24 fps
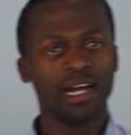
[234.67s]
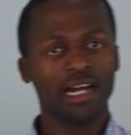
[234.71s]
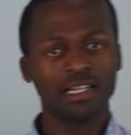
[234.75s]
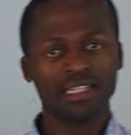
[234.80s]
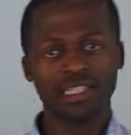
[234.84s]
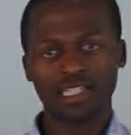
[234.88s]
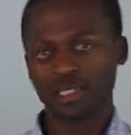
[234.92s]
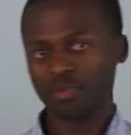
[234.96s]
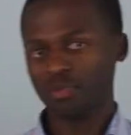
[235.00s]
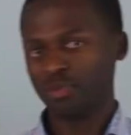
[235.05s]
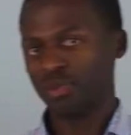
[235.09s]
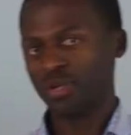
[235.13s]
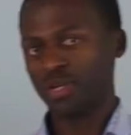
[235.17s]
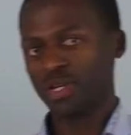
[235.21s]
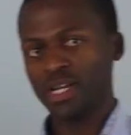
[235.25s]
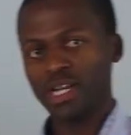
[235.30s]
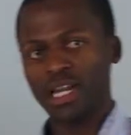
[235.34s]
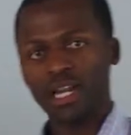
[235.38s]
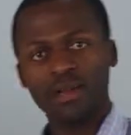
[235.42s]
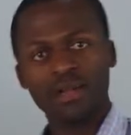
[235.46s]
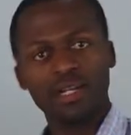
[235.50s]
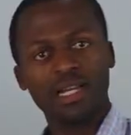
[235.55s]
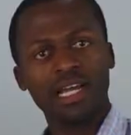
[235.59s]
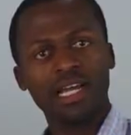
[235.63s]
I just put it
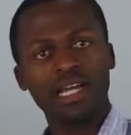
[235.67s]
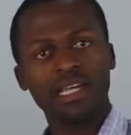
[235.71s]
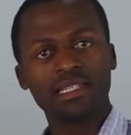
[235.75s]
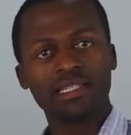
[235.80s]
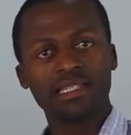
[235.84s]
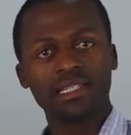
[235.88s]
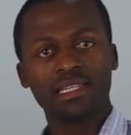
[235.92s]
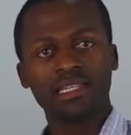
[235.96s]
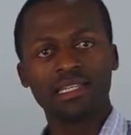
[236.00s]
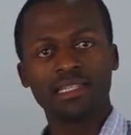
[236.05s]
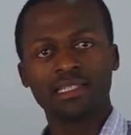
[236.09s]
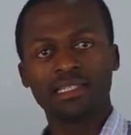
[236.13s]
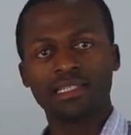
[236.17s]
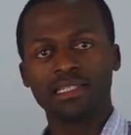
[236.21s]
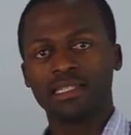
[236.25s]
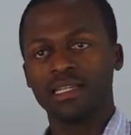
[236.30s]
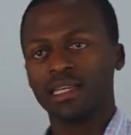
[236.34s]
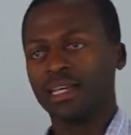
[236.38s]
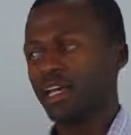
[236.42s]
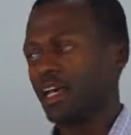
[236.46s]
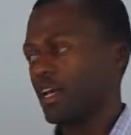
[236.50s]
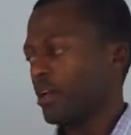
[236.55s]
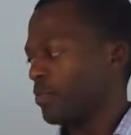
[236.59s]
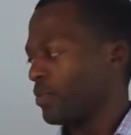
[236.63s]
out as
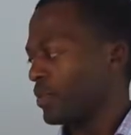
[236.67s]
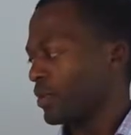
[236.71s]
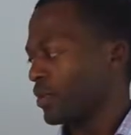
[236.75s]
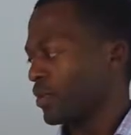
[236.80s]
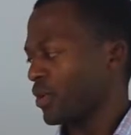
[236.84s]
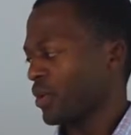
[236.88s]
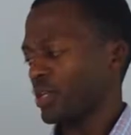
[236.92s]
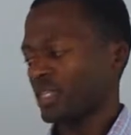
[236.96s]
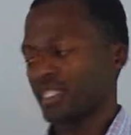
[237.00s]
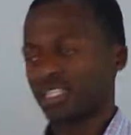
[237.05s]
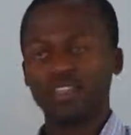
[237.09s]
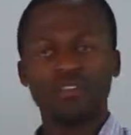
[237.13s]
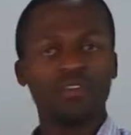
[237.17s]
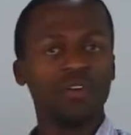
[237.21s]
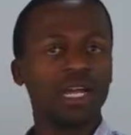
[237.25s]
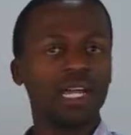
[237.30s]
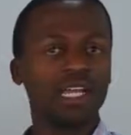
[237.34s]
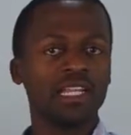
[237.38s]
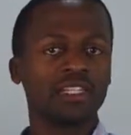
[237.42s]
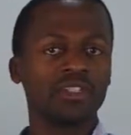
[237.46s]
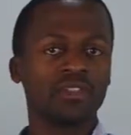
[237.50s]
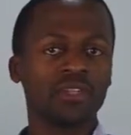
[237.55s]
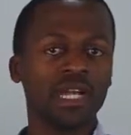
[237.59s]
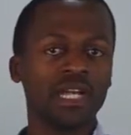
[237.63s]
is because if
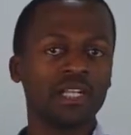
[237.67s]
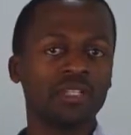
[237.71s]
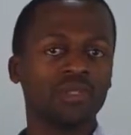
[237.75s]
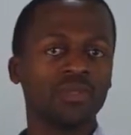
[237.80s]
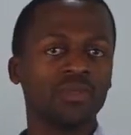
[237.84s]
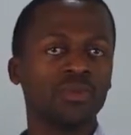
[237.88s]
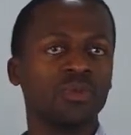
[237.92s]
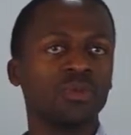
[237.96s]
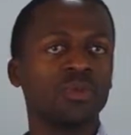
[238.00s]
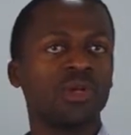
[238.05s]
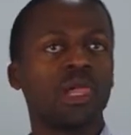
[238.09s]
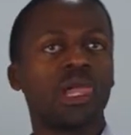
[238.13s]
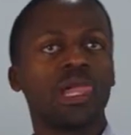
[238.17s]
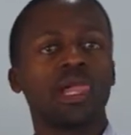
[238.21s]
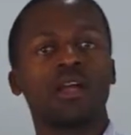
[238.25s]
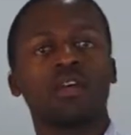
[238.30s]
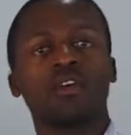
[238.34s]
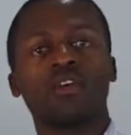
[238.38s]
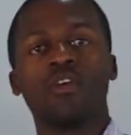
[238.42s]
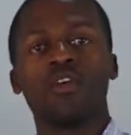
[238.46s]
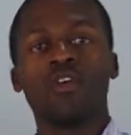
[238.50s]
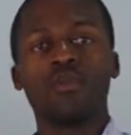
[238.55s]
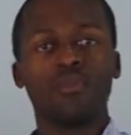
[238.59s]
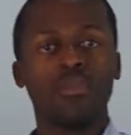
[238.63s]
I try to
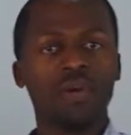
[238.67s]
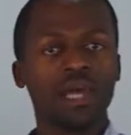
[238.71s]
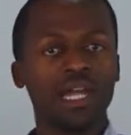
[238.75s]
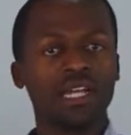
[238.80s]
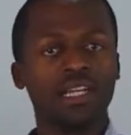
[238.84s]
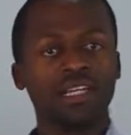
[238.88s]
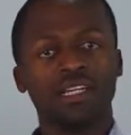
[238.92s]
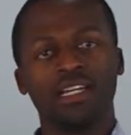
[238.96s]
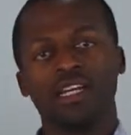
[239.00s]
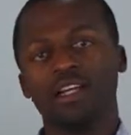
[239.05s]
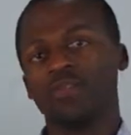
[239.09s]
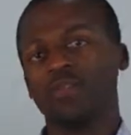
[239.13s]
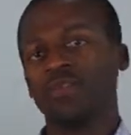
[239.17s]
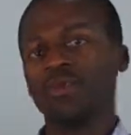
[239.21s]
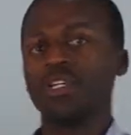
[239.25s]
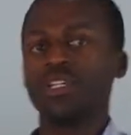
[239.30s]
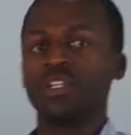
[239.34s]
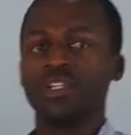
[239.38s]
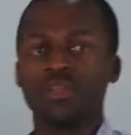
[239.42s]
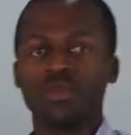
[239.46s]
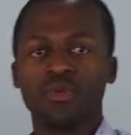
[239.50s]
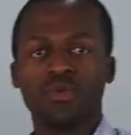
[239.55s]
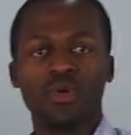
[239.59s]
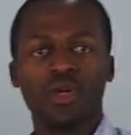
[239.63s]
go back,
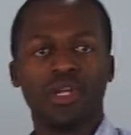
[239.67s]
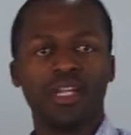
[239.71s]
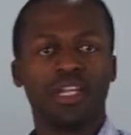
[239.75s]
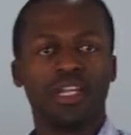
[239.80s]
redo